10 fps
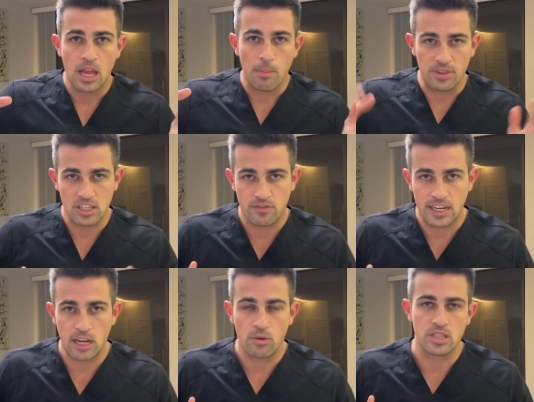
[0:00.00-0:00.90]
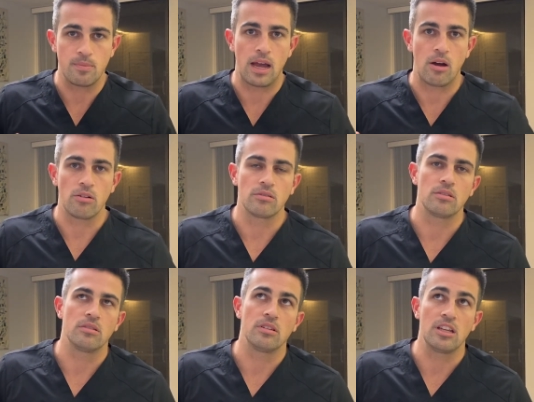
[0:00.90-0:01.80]
But this video is about
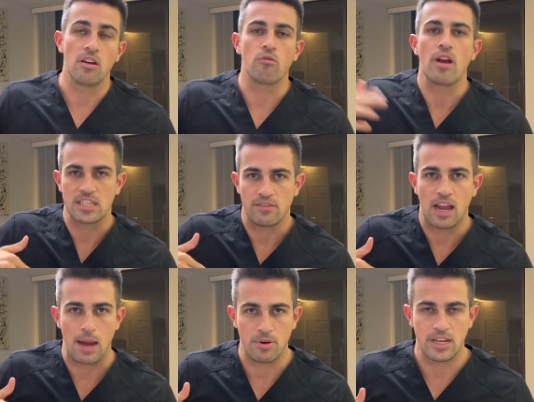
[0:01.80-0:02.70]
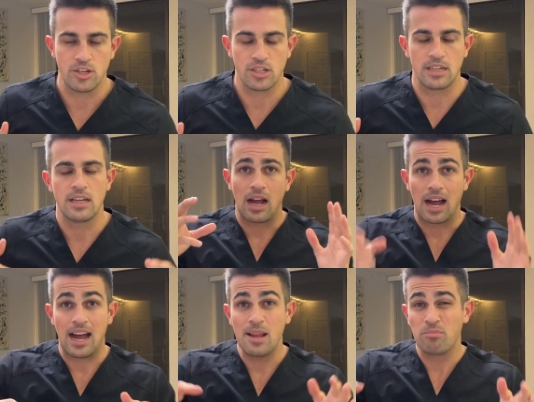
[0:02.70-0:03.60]
the rest of the hypertension.
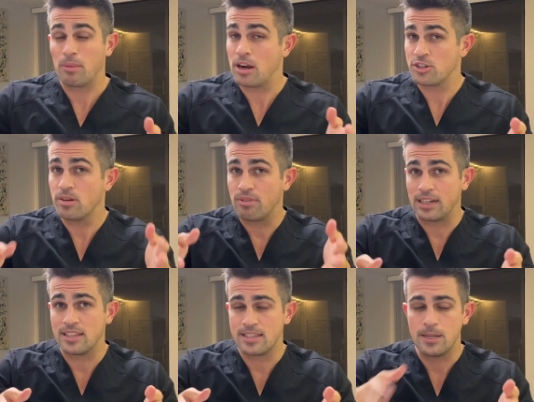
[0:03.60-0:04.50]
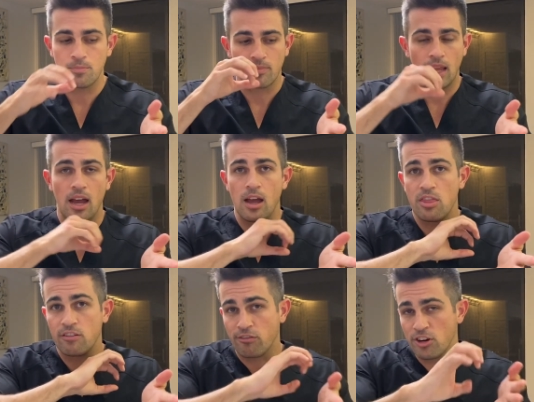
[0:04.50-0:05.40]
High blood pressure in pregnancy.
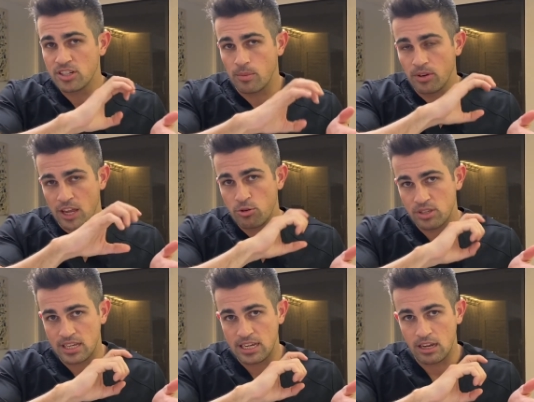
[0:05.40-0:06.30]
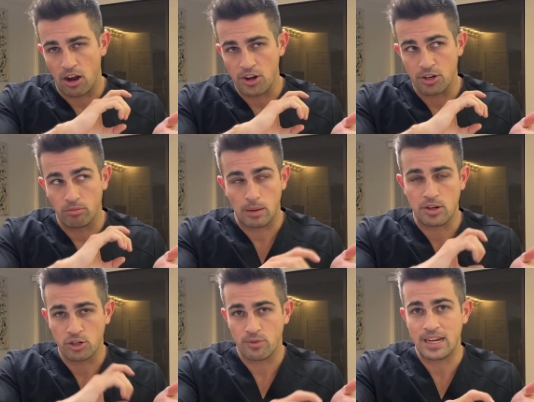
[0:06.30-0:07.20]
The first number that you see on your blood
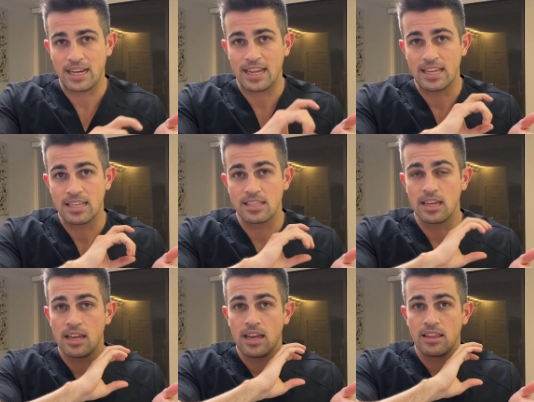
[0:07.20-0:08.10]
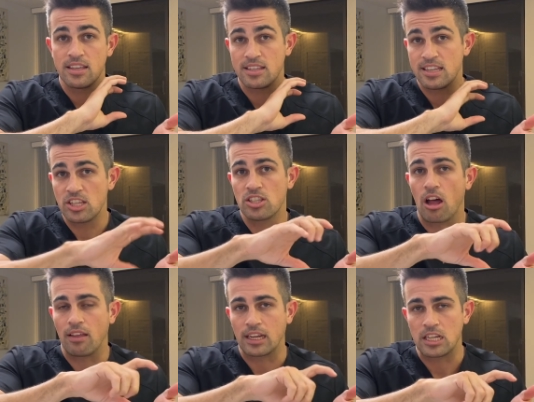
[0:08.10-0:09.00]
pressure reading is the
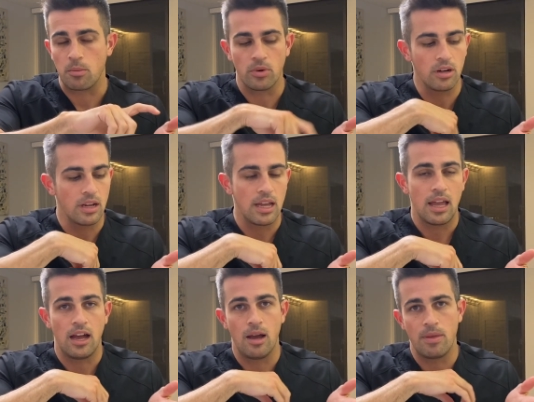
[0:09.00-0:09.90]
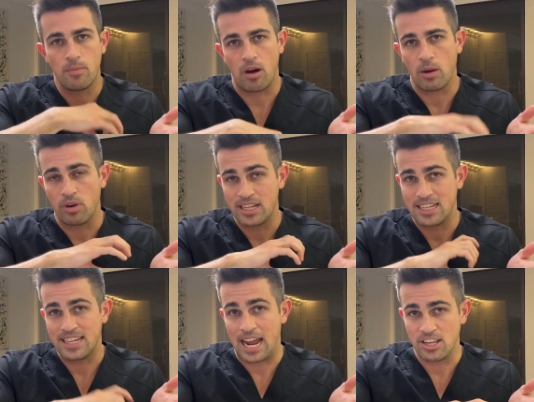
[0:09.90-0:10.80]
systolic number, and the bottom one is the
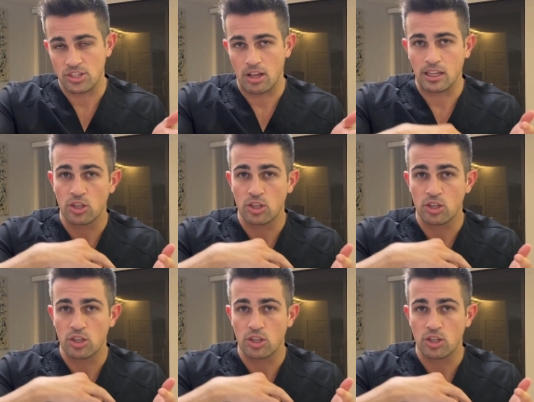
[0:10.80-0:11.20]
diastolic.